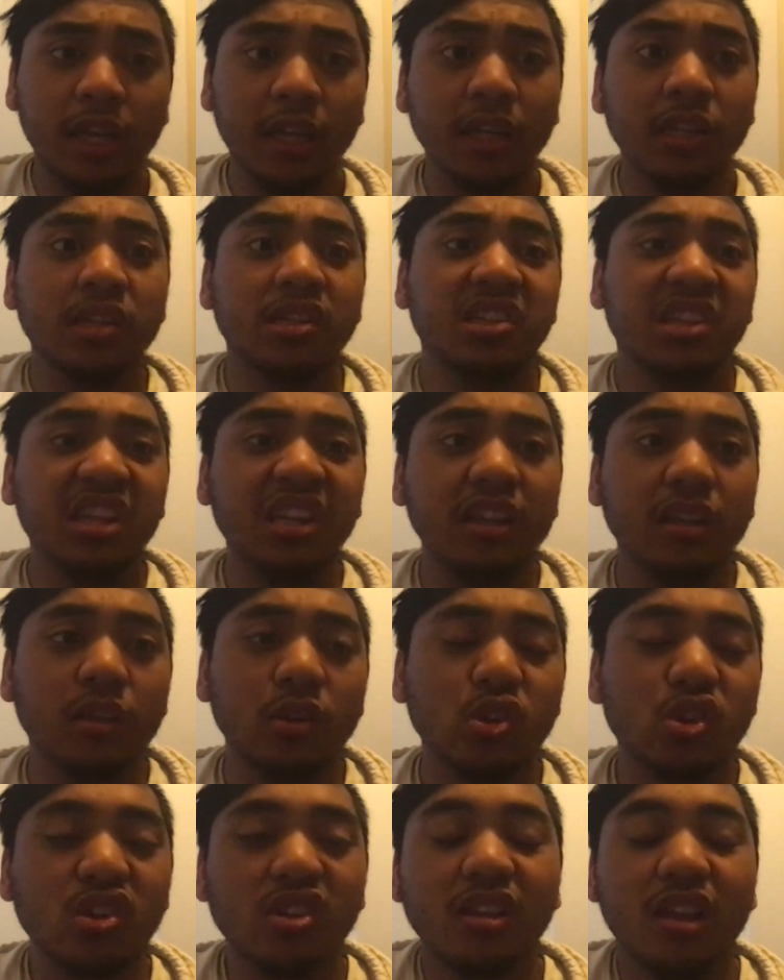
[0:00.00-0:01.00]
Ignis Heat, you
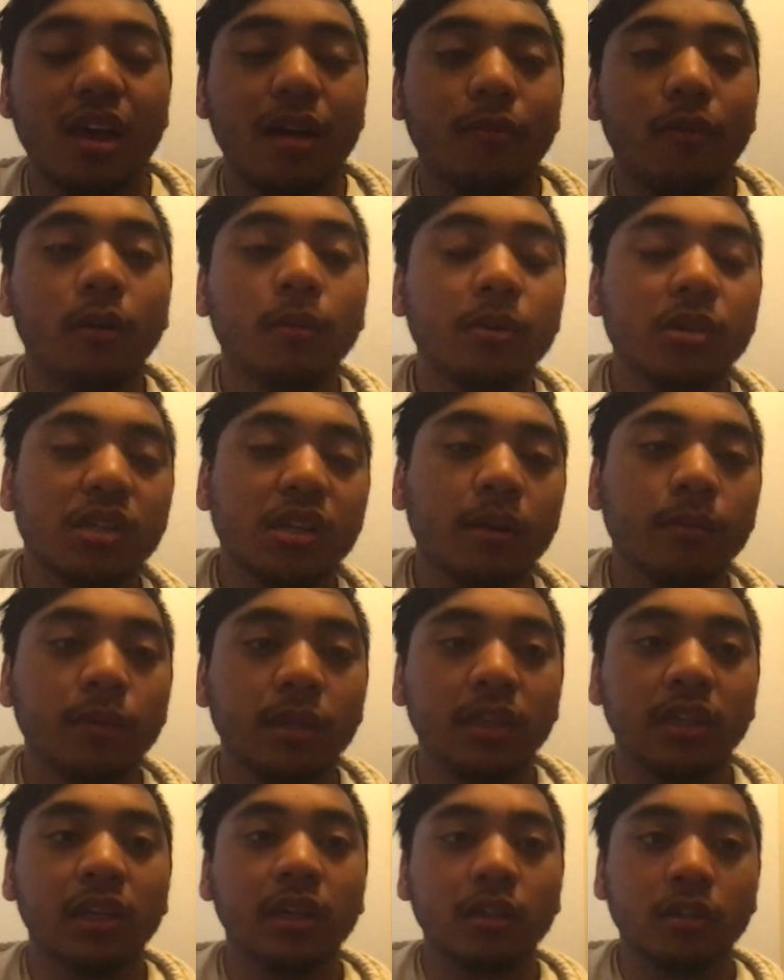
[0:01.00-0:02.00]
still have almost
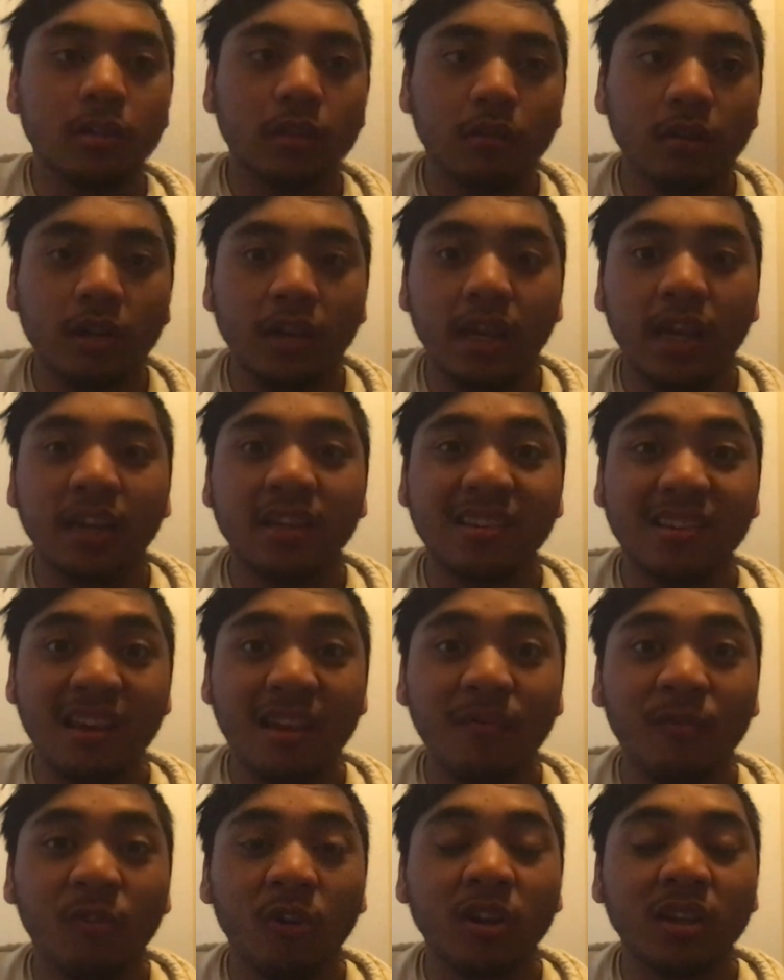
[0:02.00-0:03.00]
everything at 3
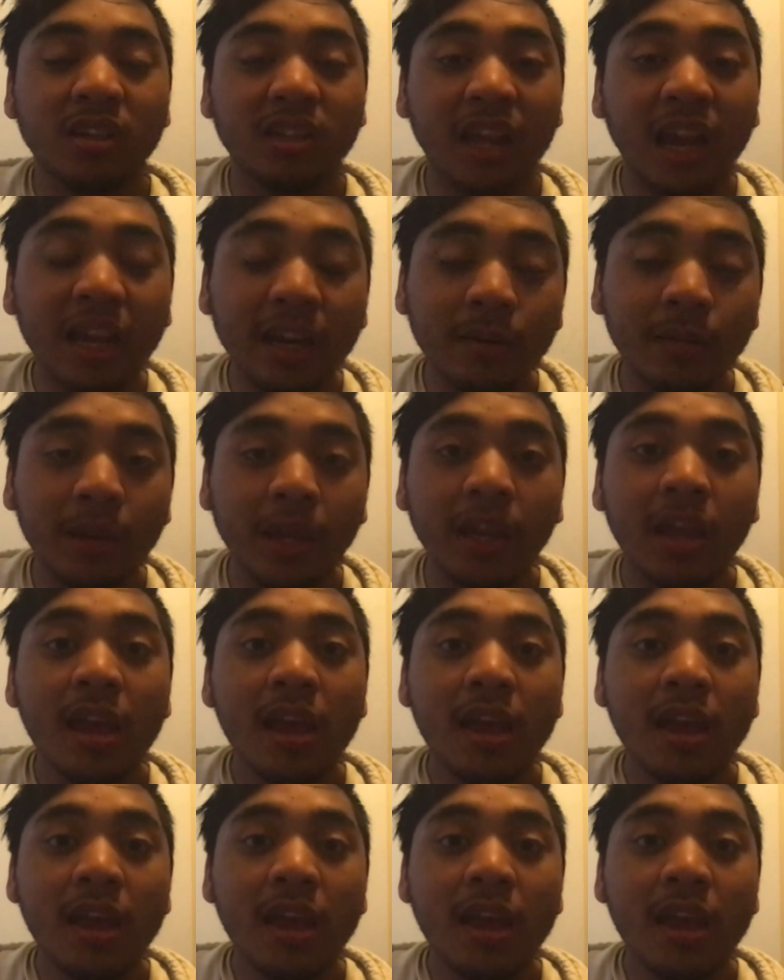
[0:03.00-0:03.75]
except for Dynamite,